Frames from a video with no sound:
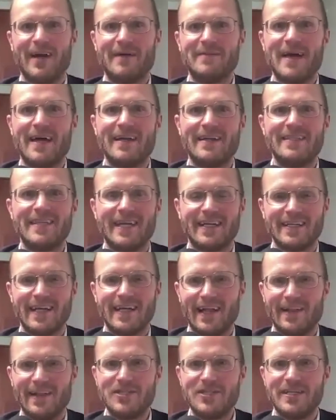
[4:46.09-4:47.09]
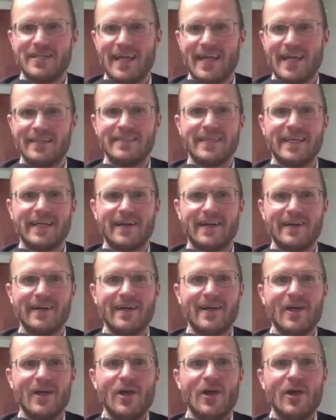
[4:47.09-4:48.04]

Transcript: I'm not a technology naysayer,